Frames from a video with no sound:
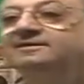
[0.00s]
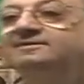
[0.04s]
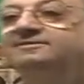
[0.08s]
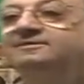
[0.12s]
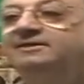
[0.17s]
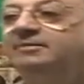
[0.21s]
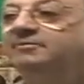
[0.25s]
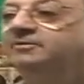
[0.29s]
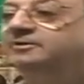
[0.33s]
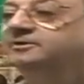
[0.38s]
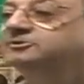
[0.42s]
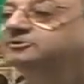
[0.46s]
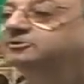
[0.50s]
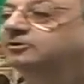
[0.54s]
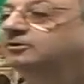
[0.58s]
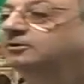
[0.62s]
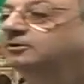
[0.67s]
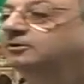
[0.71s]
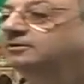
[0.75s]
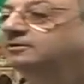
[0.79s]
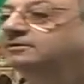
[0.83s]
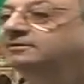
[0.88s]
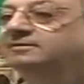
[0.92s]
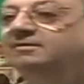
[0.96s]

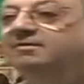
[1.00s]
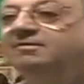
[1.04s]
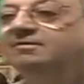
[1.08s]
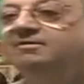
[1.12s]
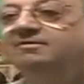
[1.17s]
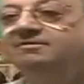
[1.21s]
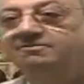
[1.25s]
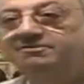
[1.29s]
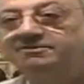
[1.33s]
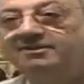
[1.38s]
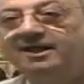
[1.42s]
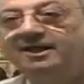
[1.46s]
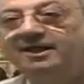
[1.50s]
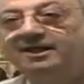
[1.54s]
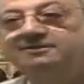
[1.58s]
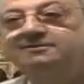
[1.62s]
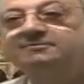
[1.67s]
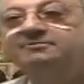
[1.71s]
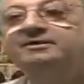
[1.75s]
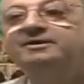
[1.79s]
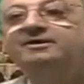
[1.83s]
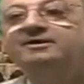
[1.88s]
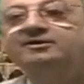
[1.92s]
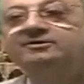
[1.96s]
Tamizu? That,
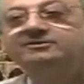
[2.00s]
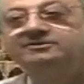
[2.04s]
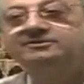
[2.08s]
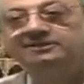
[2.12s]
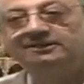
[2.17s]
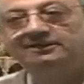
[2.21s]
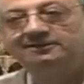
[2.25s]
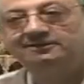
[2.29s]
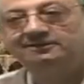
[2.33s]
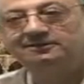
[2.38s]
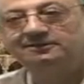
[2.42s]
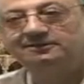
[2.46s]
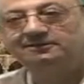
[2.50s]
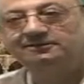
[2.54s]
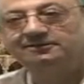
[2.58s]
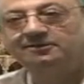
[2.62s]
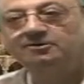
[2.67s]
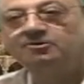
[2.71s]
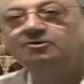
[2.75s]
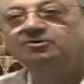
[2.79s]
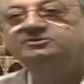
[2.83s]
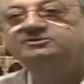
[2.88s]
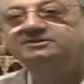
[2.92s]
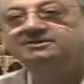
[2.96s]
because it
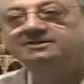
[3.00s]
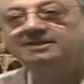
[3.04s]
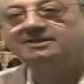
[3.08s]
denotes